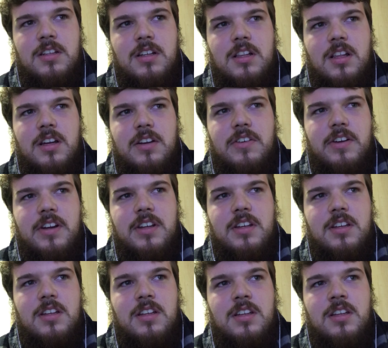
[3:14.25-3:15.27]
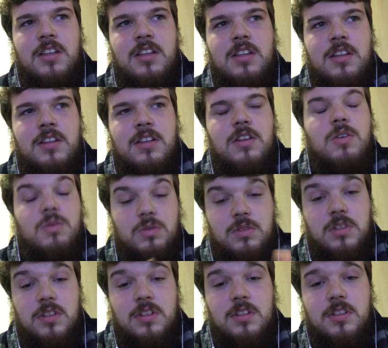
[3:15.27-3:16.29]
Clark Gregg?
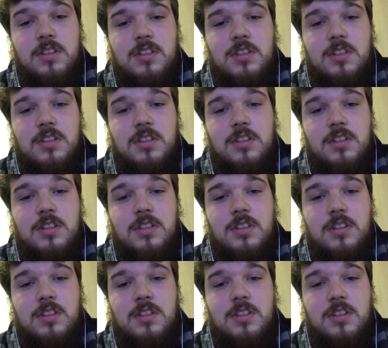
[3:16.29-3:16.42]
Coulson.